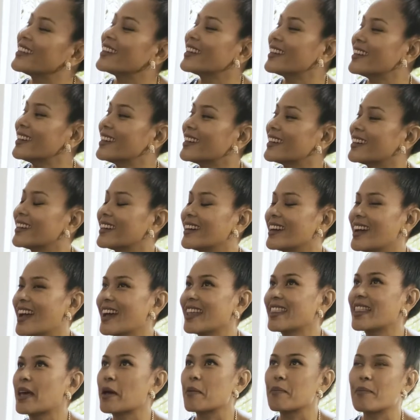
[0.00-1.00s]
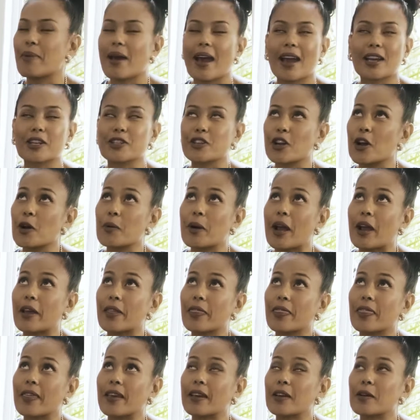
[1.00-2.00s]
Yeah, and that backdrop, I
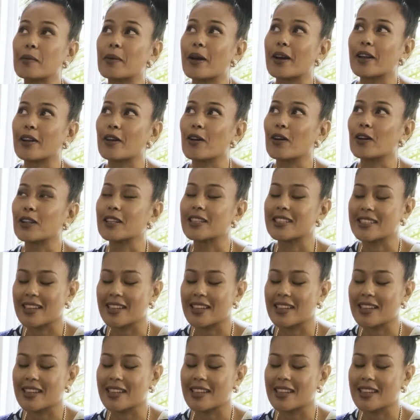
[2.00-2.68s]
think about it all the